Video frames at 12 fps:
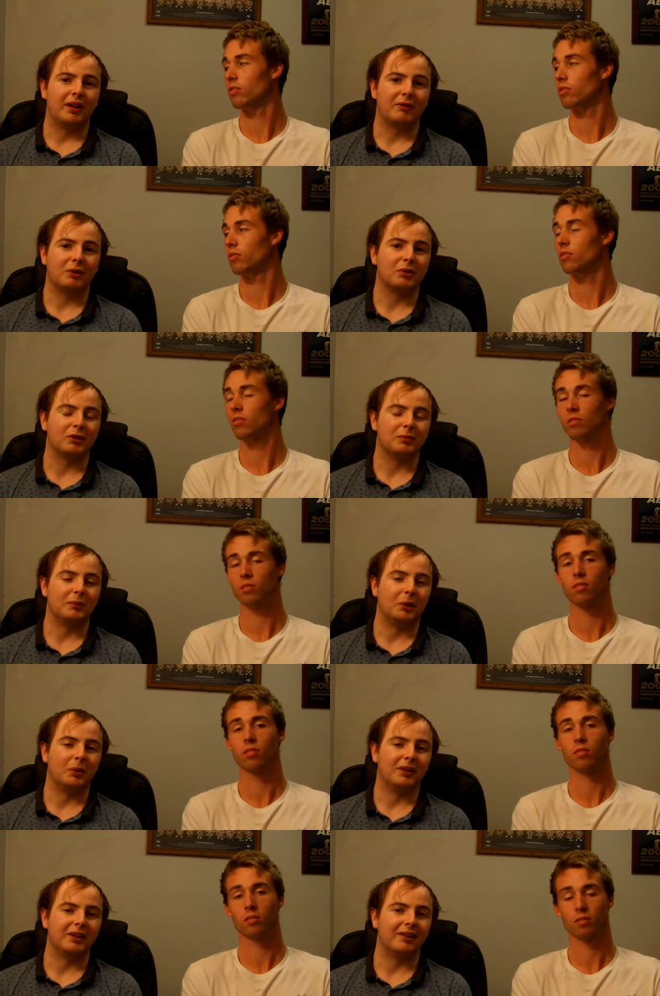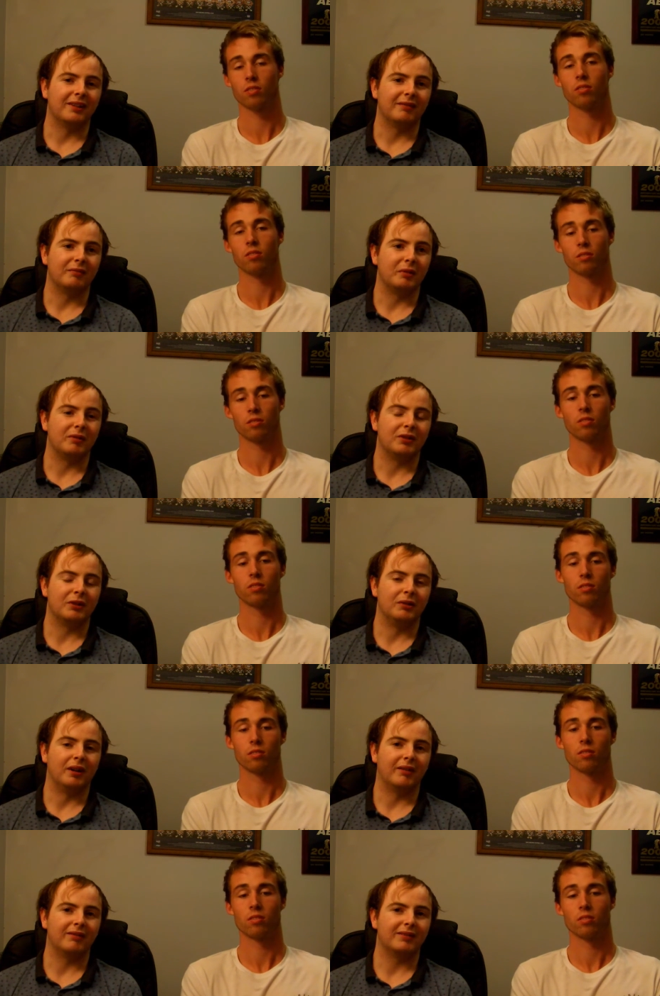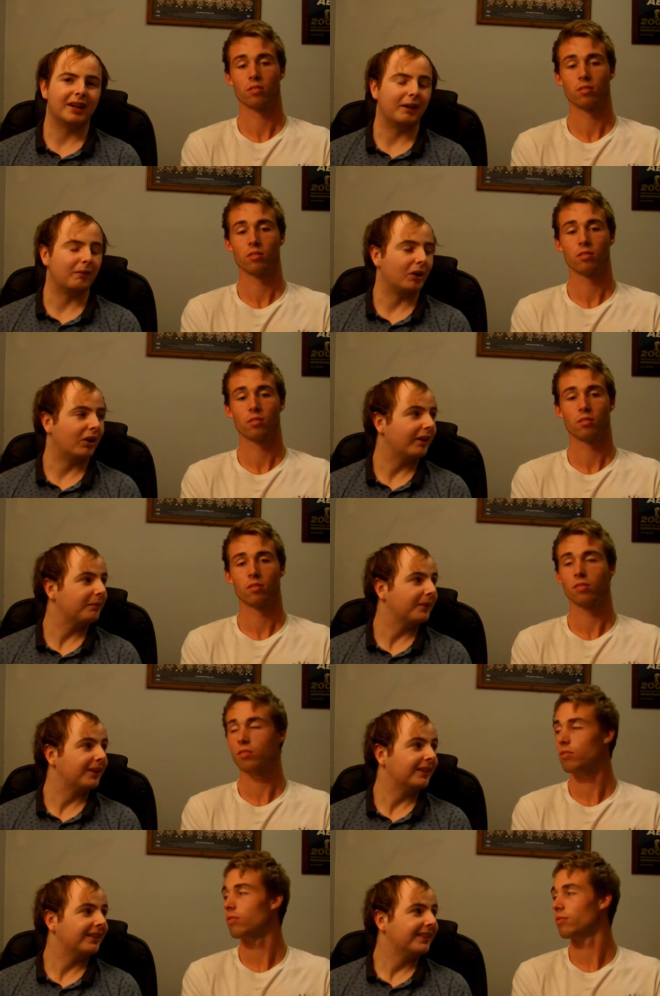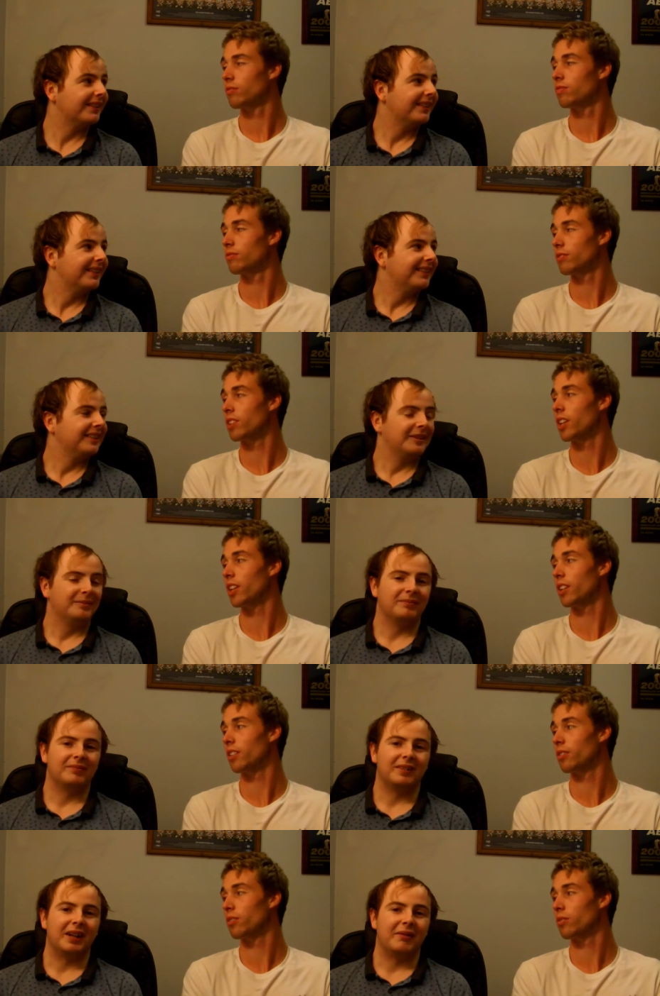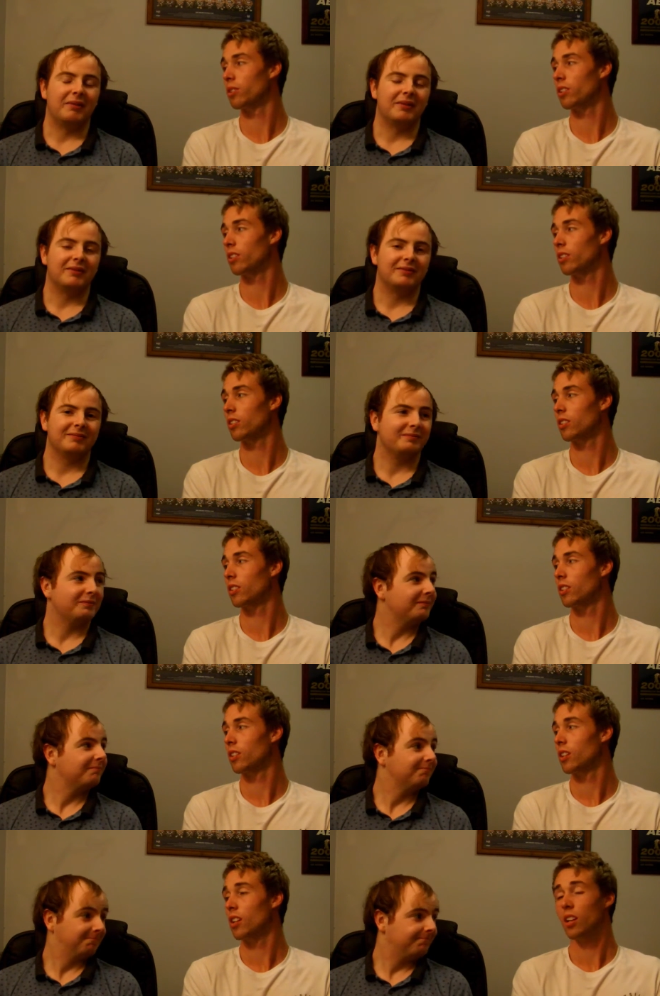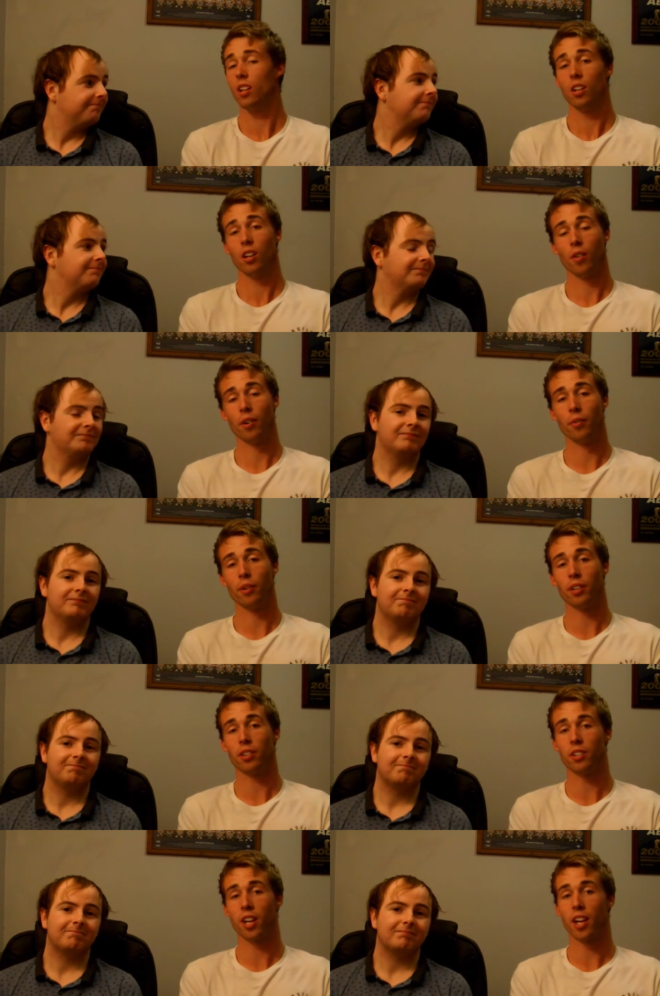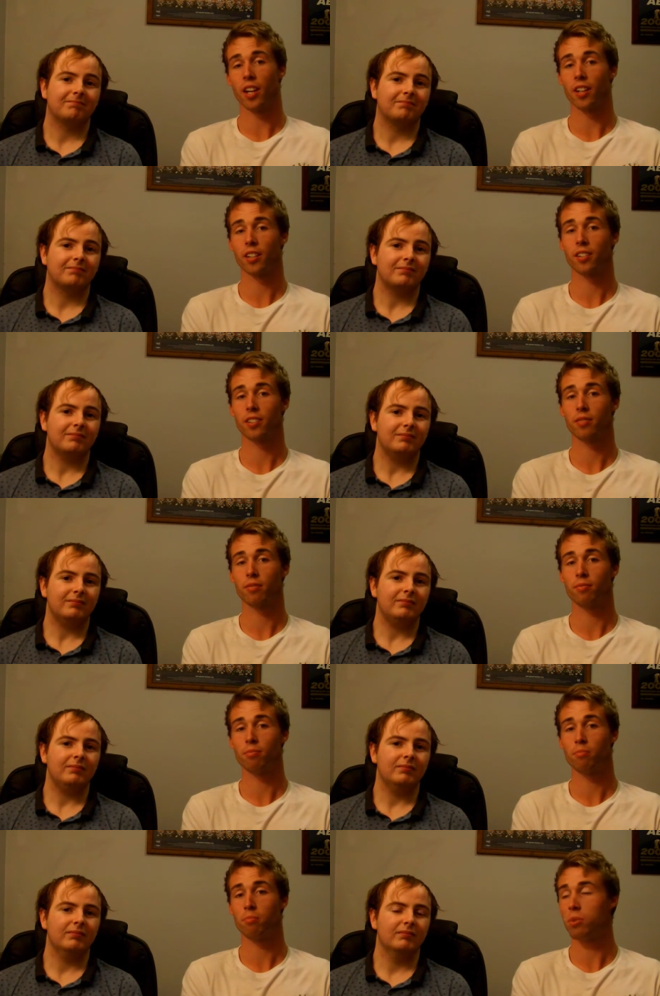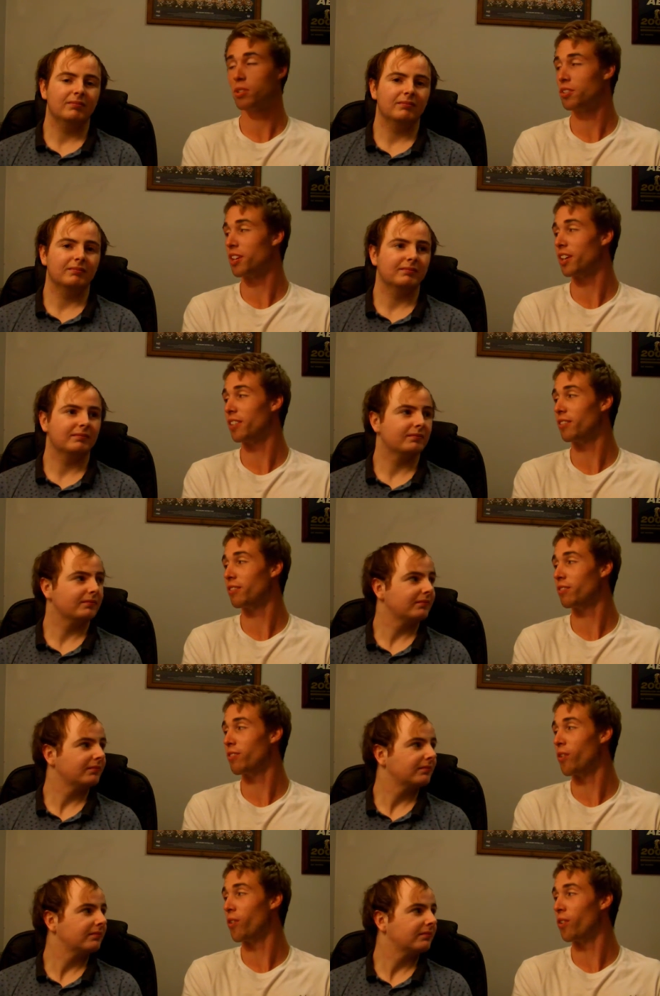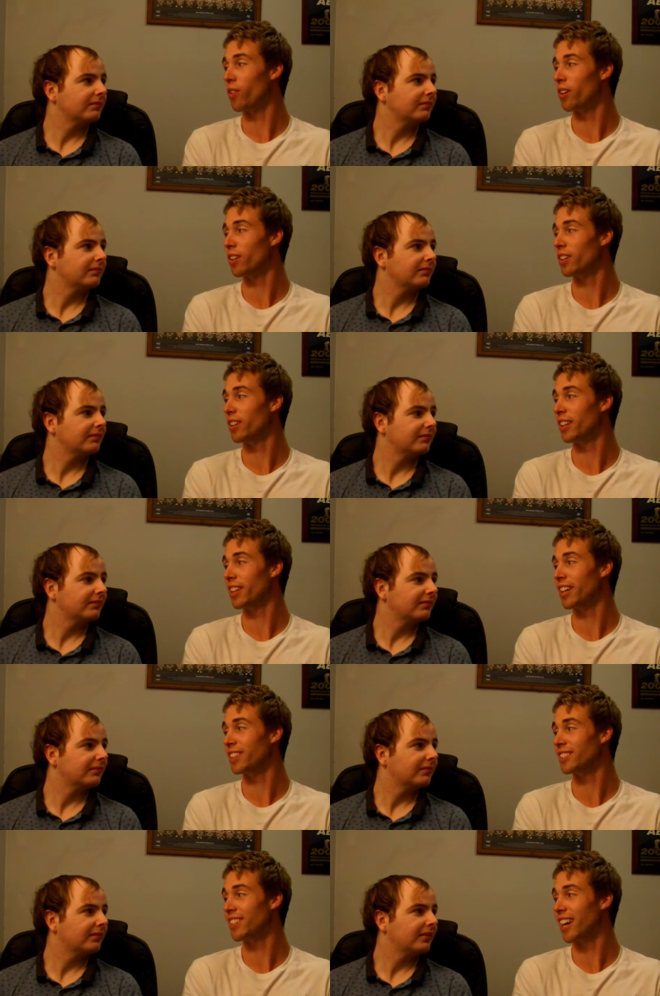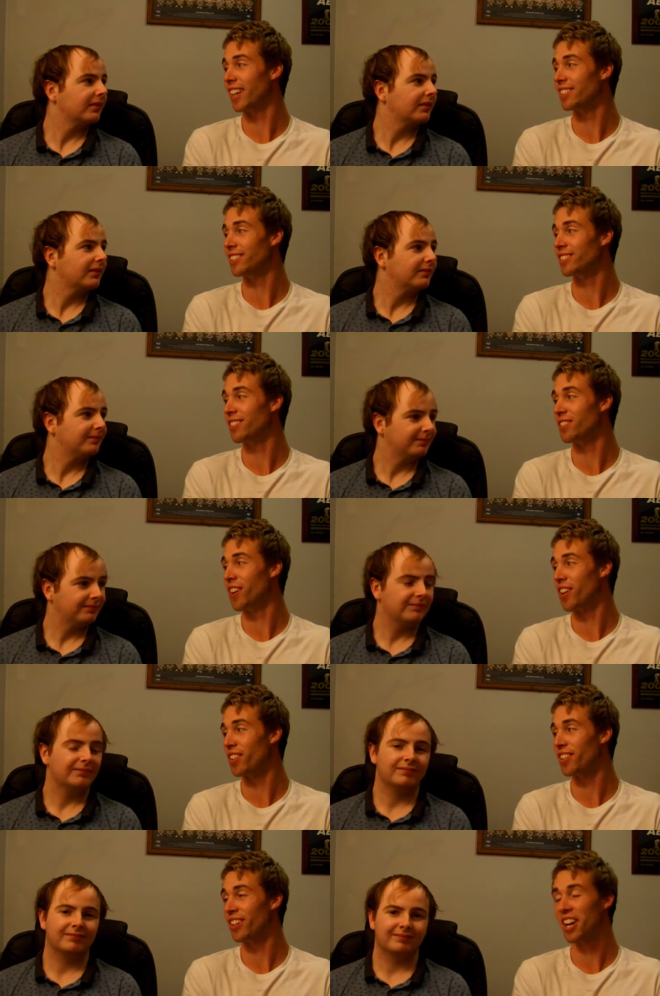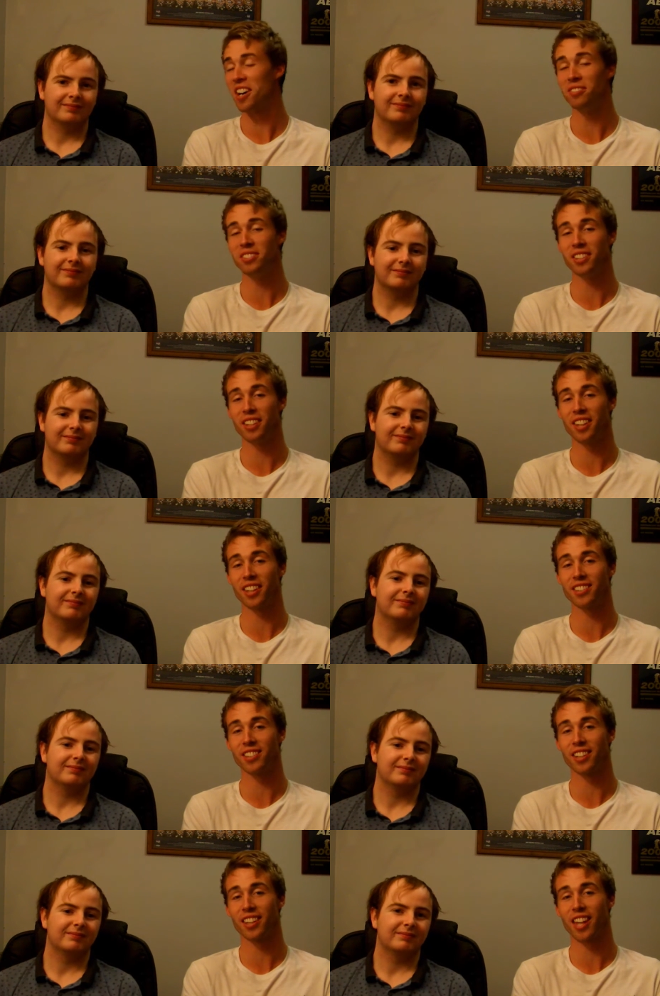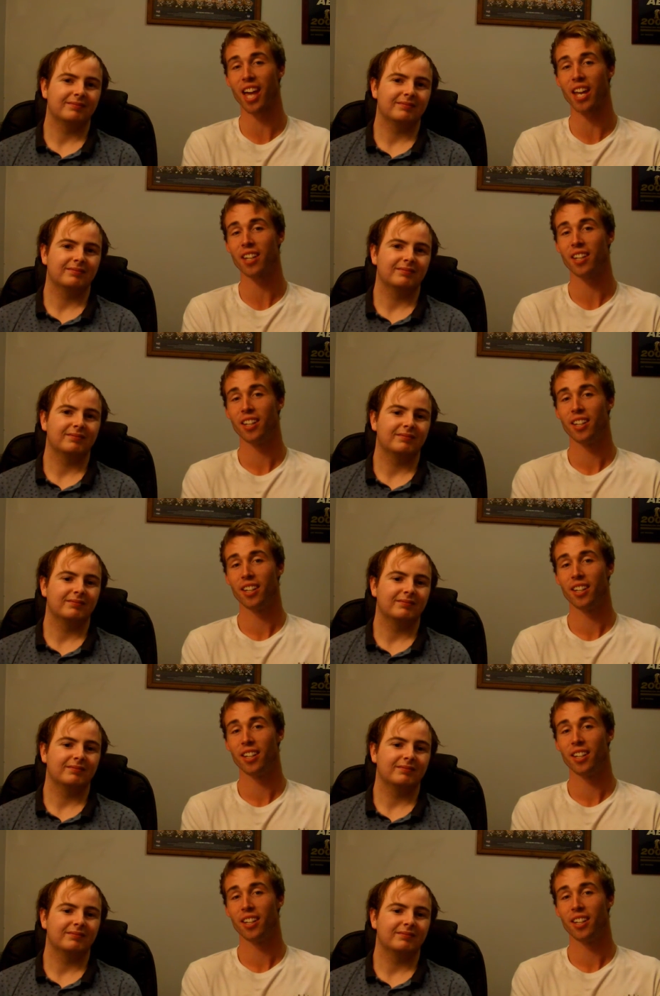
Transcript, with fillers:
Speaker 1: and have a crystal ball here, and we still won't get it right. But yeah, yeah. We... I mean, we could
Speaker 2: yeah present for and against cases for both clubs and things like that,